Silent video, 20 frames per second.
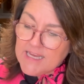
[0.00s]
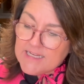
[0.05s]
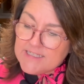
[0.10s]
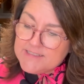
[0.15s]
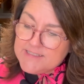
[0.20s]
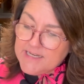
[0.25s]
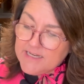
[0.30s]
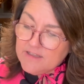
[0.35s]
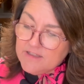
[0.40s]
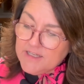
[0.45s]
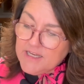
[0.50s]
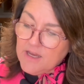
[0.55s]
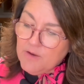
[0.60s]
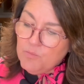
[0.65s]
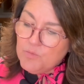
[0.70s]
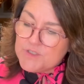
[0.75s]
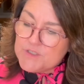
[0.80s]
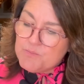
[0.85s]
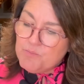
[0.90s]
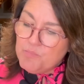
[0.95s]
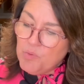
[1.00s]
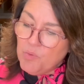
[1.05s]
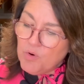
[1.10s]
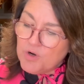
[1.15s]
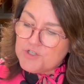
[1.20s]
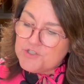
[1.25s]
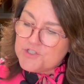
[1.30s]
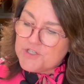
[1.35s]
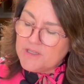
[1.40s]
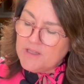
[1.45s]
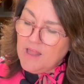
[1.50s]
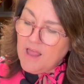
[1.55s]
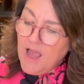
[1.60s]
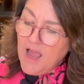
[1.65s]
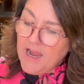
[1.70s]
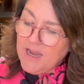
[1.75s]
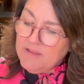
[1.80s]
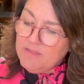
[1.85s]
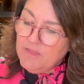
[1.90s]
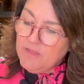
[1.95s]
Delia was born
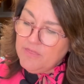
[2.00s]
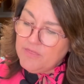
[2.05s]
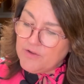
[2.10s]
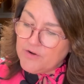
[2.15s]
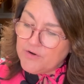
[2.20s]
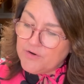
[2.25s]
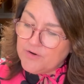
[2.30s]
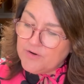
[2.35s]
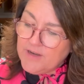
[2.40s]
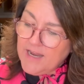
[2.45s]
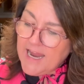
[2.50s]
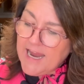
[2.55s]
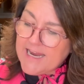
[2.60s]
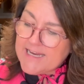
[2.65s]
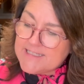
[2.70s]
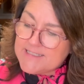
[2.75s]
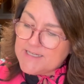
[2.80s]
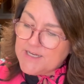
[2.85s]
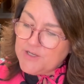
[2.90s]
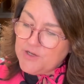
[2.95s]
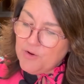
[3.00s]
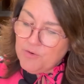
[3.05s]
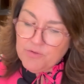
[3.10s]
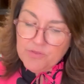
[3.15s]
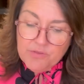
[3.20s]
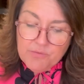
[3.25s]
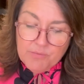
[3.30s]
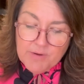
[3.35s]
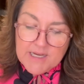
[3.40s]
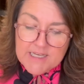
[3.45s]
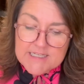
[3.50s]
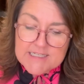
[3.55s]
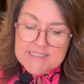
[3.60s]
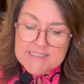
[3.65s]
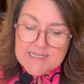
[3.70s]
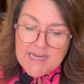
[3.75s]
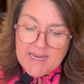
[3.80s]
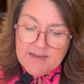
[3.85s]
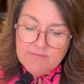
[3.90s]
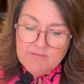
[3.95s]
July the 3rd, 1803 to
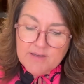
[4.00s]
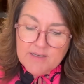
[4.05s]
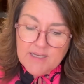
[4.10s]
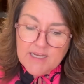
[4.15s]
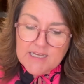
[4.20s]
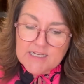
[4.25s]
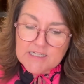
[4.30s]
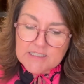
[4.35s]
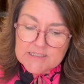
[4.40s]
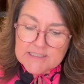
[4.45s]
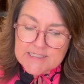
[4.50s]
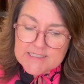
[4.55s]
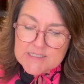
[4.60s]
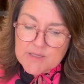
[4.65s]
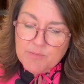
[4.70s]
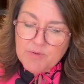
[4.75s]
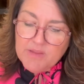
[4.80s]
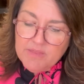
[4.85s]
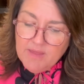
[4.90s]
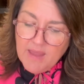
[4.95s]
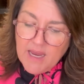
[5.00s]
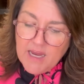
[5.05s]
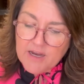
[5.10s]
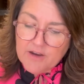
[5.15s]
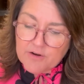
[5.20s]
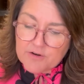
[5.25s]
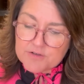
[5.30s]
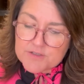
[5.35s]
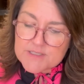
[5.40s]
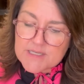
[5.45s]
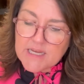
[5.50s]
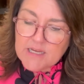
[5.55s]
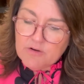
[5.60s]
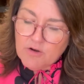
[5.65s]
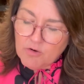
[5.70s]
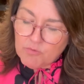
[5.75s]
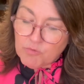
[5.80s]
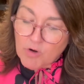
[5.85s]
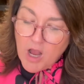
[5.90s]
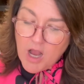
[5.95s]
David and Elizabeth Ayers in
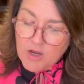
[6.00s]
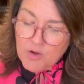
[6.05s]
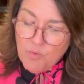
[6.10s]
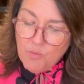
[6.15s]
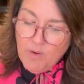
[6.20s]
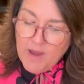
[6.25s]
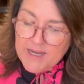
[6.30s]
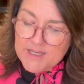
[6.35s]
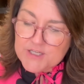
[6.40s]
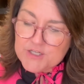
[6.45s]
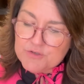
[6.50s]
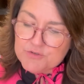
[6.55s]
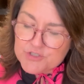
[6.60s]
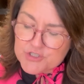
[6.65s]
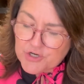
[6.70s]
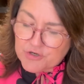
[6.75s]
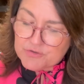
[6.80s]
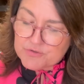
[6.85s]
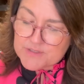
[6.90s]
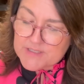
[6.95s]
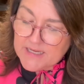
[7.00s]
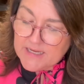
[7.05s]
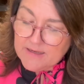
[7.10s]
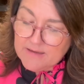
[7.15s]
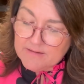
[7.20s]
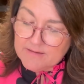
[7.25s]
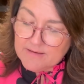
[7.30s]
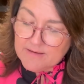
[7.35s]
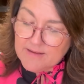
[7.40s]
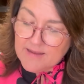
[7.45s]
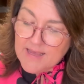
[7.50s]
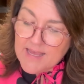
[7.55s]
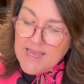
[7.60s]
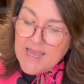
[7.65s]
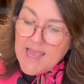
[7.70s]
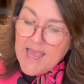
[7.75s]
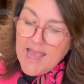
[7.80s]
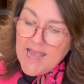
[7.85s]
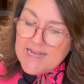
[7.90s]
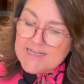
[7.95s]
Rockaway, New Jersey.
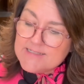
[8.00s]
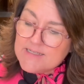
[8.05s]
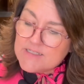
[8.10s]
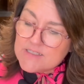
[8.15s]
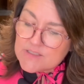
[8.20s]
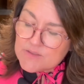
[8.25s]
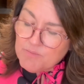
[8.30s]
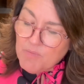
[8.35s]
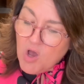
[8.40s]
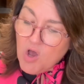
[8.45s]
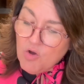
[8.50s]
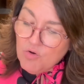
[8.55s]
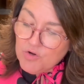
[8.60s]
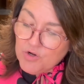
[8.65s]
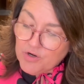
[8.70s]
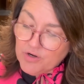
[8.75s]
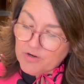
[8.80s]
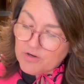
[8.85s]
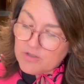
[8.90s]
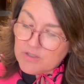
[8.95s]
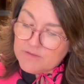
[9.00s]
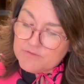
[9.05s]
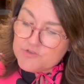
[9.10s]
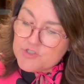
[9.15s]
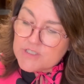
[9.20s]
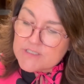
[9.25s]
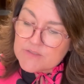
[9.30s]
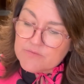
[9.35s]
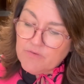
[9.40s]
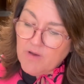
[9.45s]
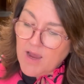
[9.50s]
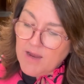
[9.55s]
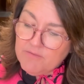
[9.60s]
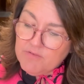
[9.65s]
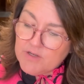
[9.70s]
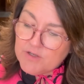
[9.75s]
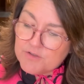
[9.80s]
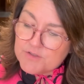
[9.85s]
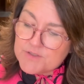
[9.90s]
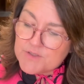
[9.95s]
As a small girl of just 5
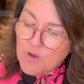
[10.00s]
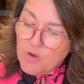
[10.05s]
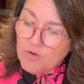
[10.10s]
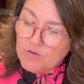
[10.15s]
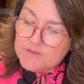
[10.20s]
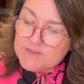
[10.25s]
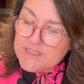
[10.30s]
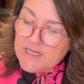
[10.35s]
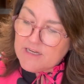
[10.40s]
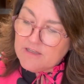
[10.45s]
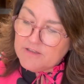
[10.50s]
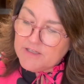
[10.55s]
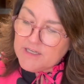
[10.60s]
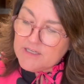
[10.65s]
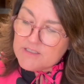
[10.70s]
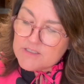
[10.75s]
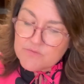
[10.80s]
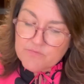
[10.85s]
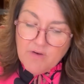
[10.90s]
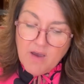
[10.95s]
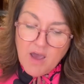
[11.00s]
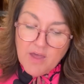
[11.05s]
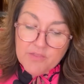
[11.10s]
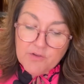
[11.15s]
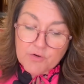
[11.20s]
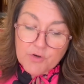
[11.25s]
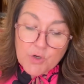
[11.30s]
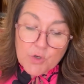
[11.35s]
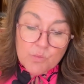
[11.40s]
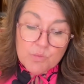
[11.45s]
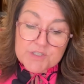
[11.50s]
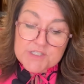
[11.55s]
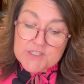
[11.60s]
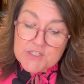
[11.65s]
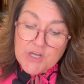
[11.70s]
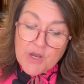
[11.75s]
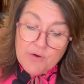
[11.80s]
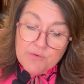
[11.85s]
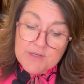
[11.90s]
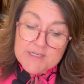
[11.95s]
years old, Delia's father, who was
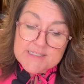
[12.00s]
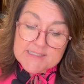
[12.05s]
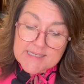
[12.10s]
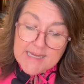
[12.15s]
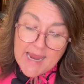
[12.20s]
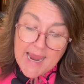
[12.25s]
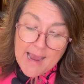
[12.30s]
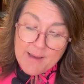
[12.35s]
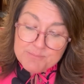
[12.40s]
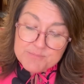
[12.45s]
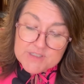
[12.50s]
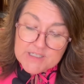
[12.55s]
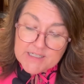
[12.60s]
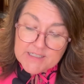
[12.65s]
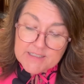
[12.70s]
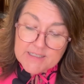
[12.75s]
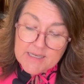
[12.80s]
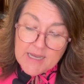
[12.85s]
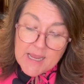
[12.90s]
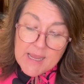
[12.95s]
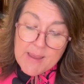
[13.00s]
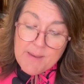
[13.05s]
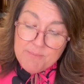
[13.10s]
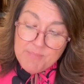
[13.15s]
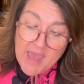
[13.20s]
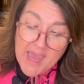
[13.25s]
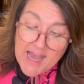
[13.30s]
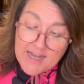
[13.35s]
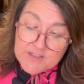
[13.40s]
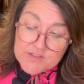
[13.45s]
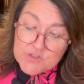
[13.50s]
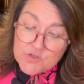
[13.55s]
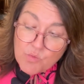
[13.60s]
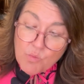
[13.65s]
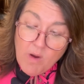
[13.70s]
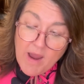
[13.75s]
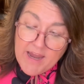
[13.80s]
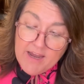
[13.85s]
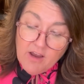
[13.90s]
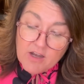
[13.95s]
known as Captain, passed
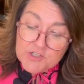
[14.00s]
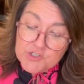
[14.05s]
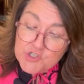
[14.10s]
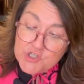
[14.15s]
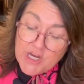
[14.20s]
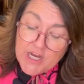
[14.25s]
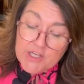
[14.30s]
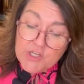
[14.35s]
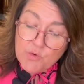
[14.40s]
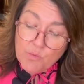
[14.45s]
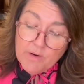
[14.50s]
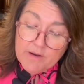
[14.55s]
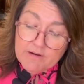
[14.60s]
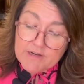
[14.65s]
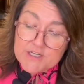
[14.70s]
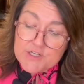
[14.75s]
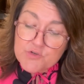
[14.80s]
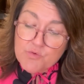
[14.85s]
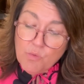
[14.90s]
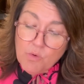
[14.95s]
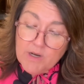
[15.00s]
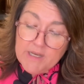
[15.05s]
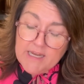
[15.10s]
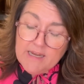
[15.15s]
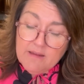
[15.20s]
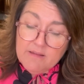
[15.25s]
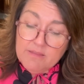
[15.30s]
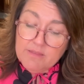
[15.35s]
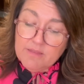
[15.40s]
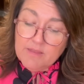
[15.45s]
away on January 20th,